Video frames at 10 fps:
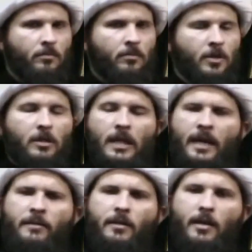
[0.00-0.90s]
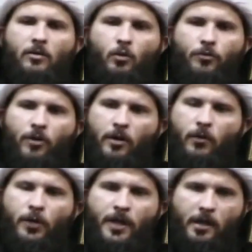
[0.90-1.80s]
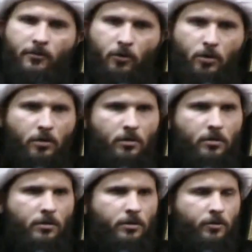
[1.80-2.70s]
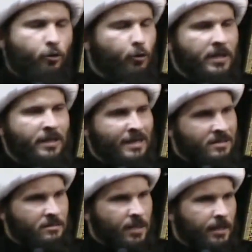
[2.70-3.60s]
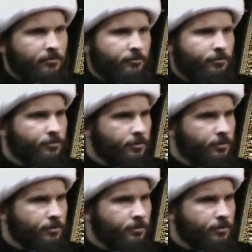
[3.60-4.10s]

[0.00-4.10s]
the land that her father gave her during his life,